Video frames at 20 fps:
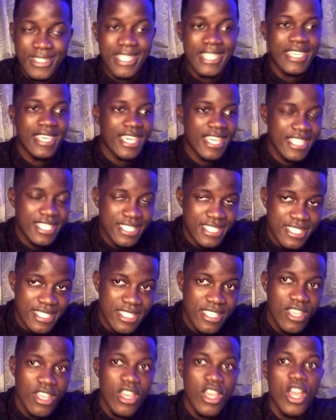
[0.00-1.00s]

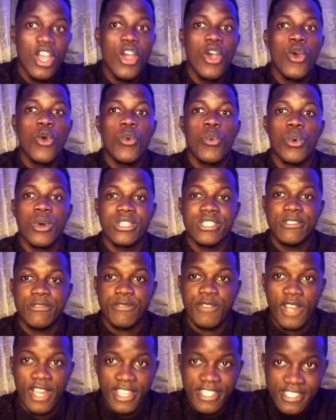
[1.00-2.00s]
case was
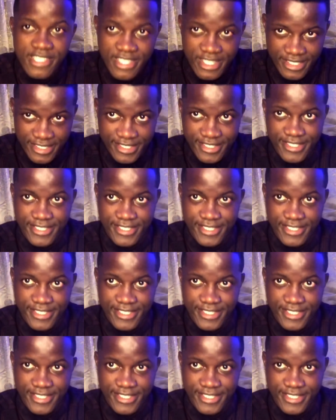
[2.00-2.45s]
fighting.